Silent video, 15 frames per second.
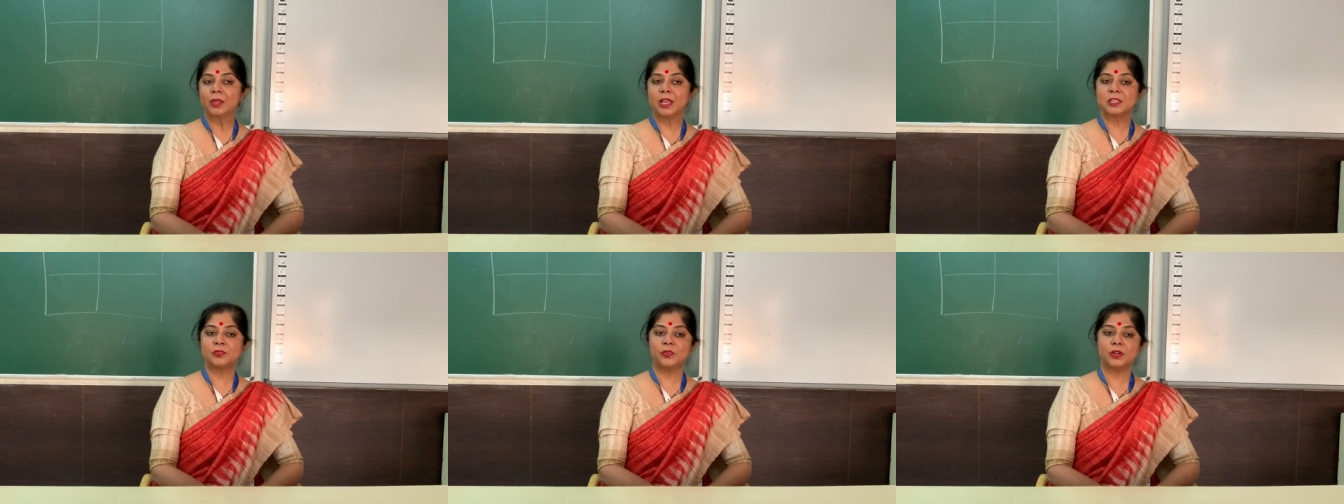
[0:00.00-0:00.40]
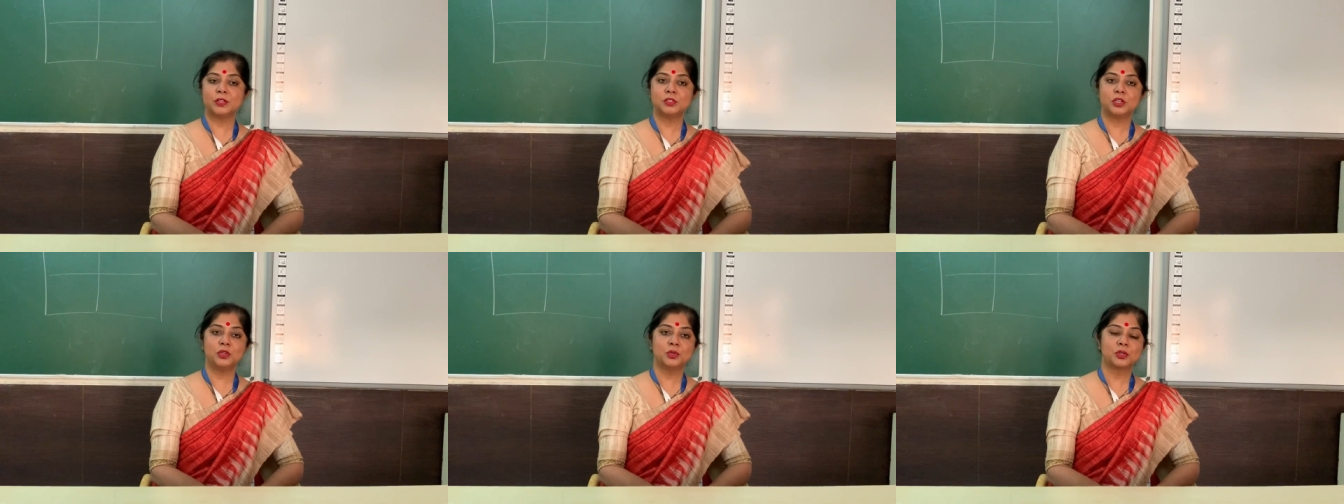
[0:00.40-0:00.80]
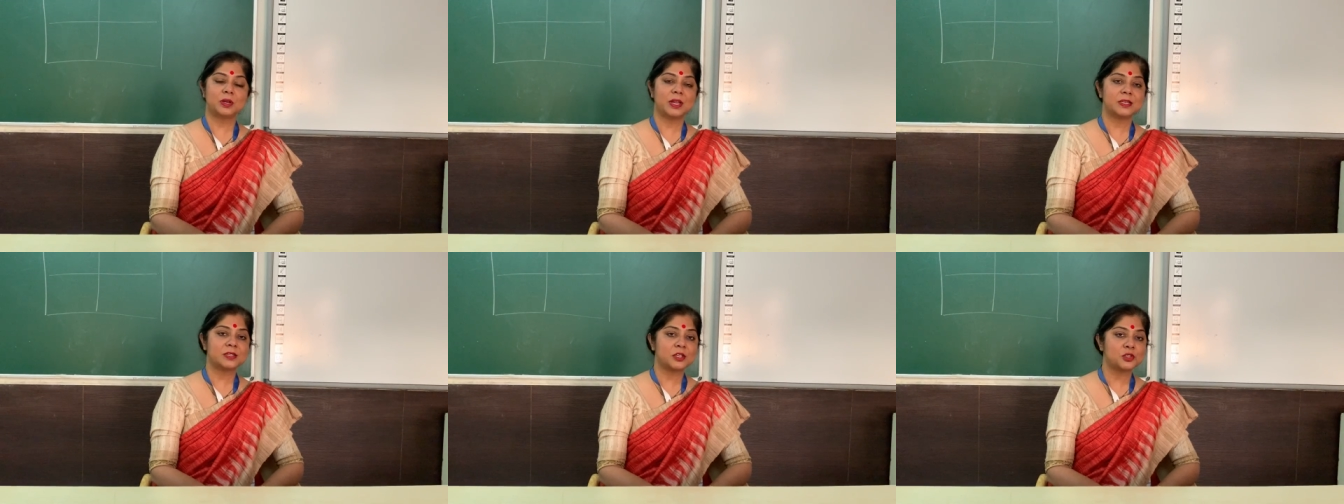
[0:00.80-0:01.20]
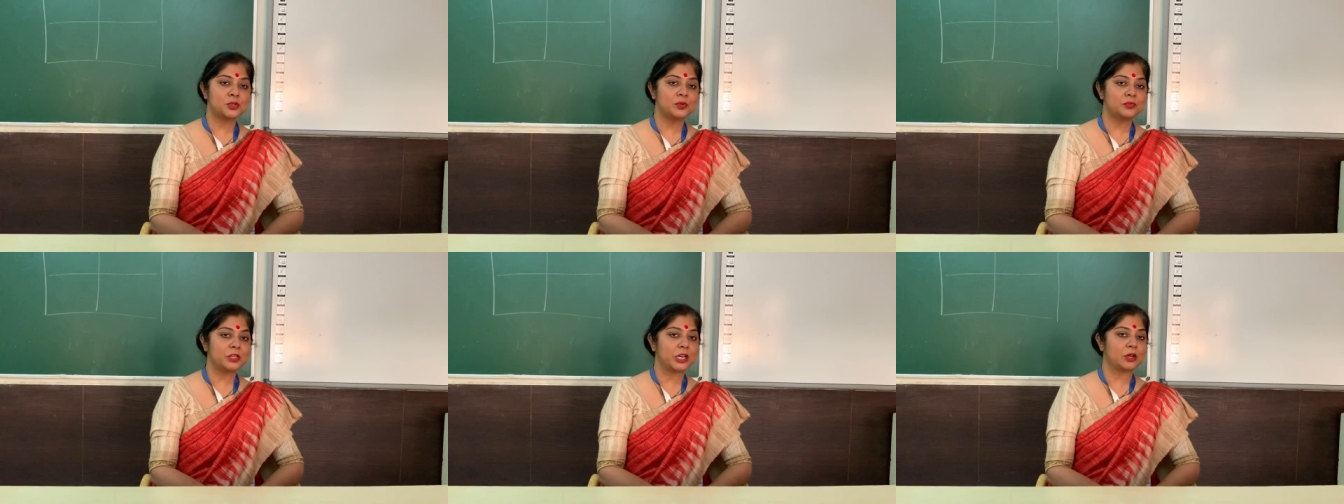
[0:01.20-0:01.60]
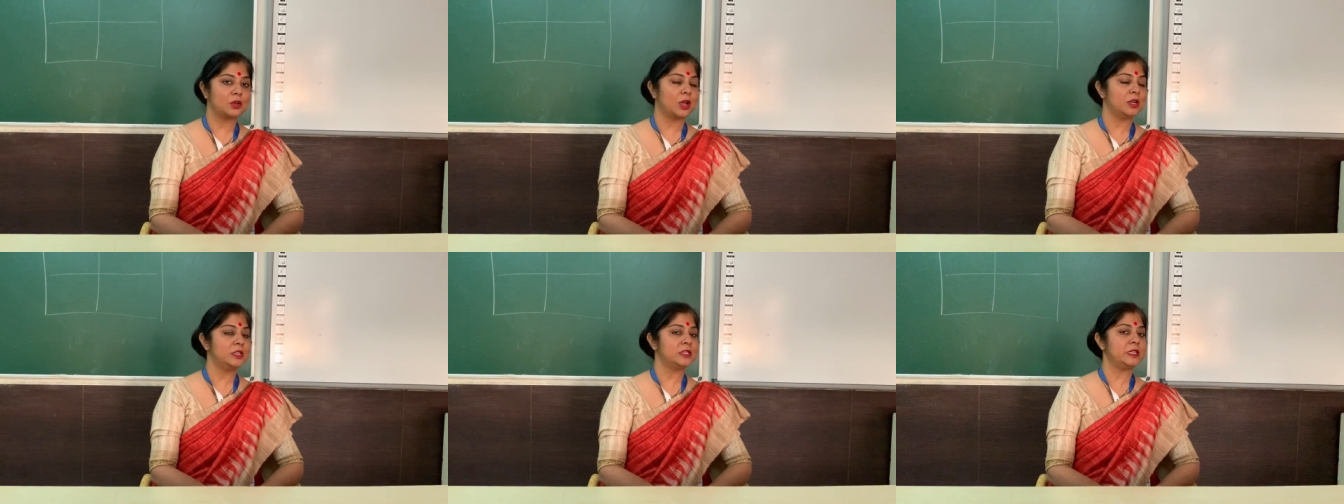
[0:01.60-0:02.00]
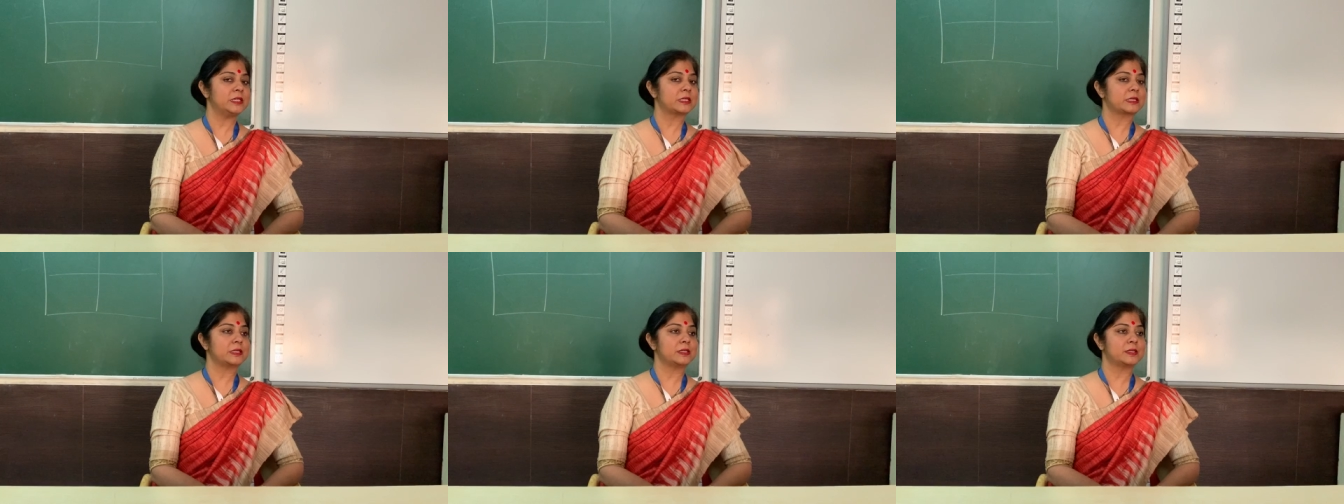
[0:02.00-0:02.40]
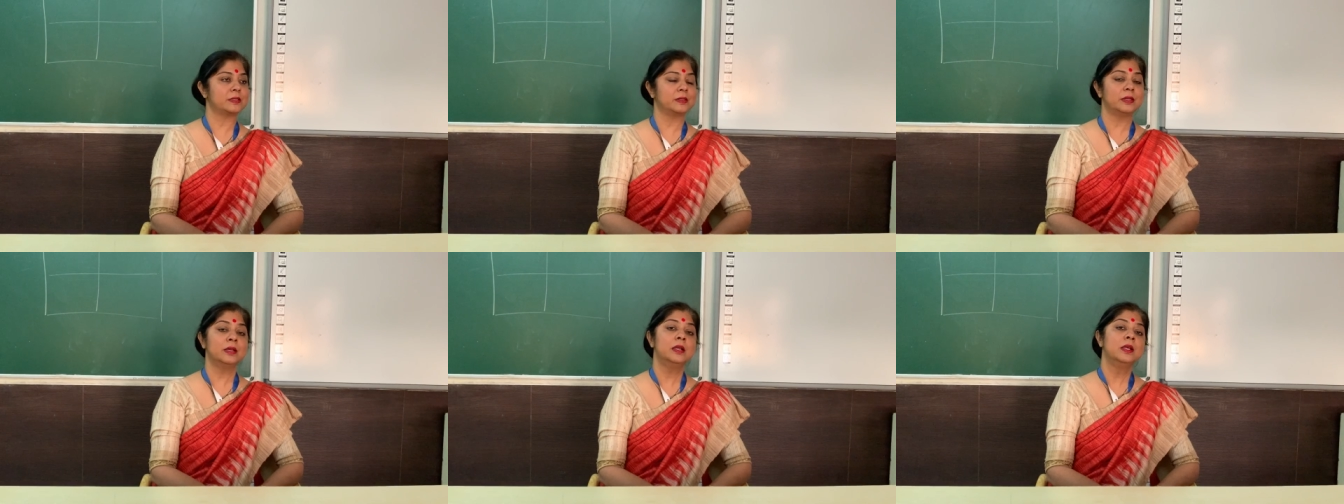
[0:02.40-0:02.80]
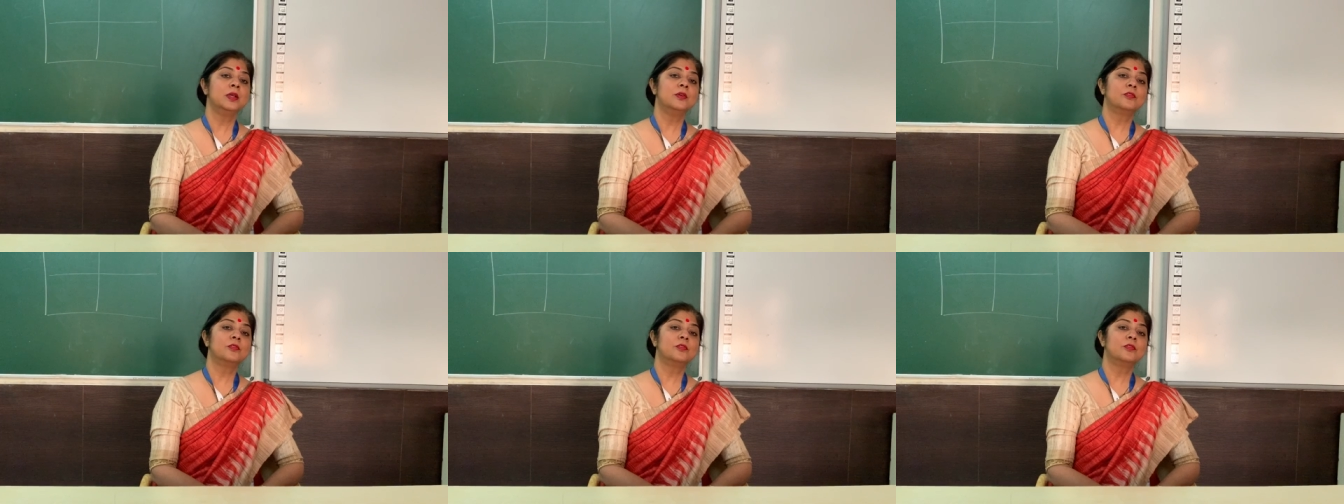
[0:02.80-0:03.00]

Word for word: as far as the utilization of technology is concerned